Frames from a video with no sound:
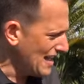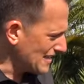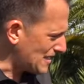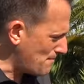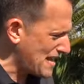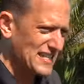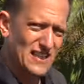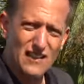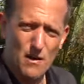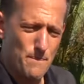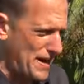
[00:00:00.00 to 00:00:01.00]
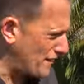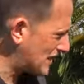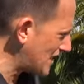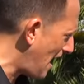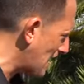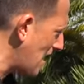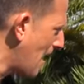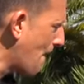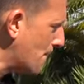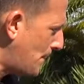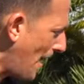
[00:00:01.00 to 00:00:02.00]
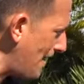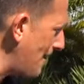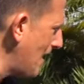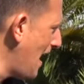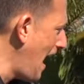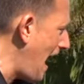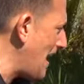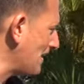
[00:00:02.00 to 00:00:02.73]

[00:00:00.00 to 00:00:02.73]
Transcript: to me is a little bit of a zonk, but I